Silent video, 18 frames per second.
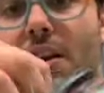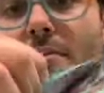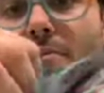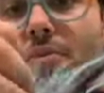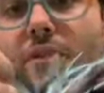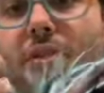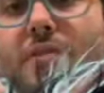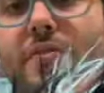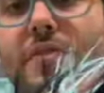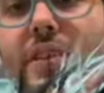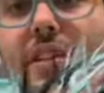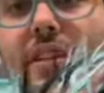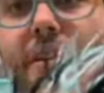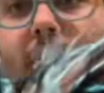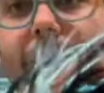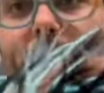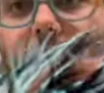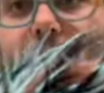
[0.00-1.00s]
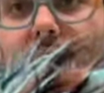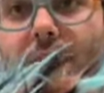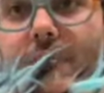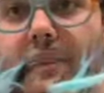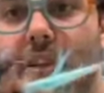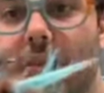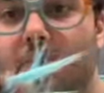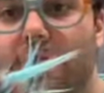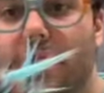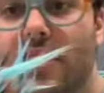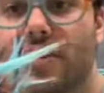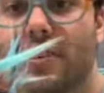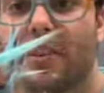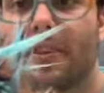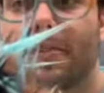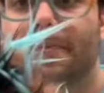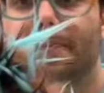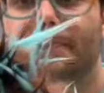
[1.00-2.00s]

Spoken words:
more of the 3D printer